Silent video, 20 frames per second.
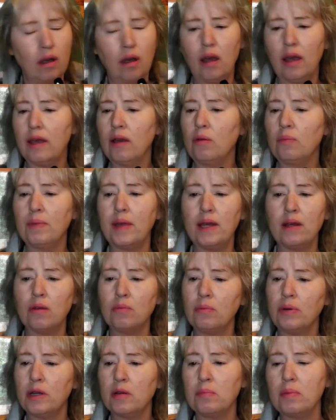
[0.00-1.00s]
I hope they
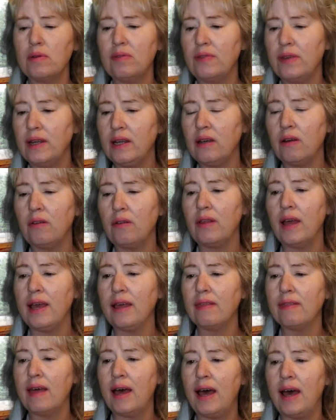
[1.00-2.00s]
don't put up a video
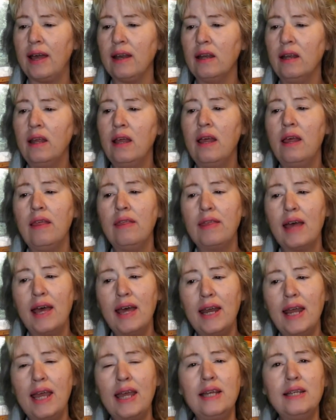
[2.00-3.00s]
like that.
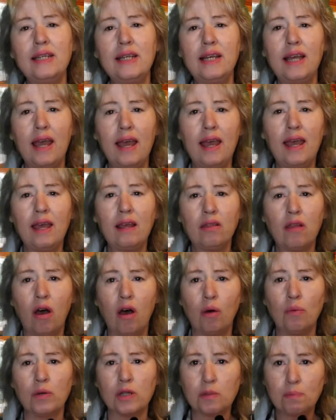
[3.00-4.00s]
That ADA
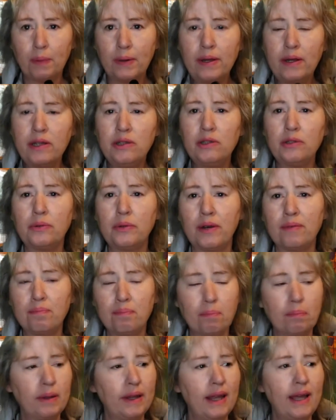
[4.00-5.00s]
law was put into a
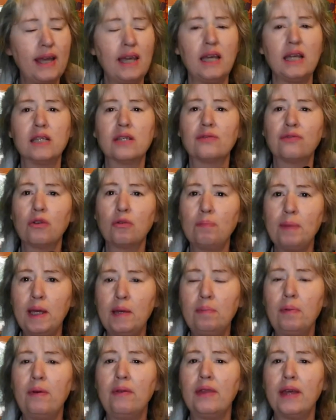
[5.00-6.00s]
place for
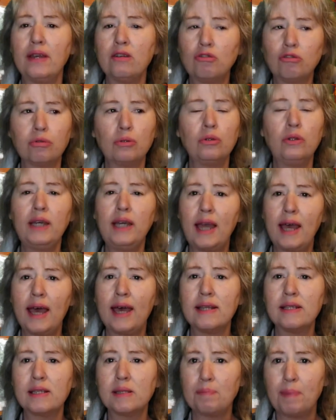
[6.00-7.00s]
people that truly
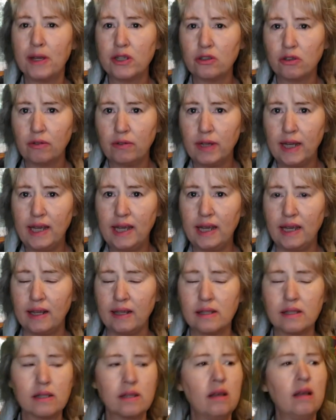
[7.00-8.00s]
had special
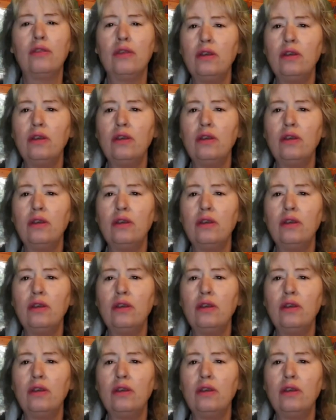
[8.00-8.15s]
needs.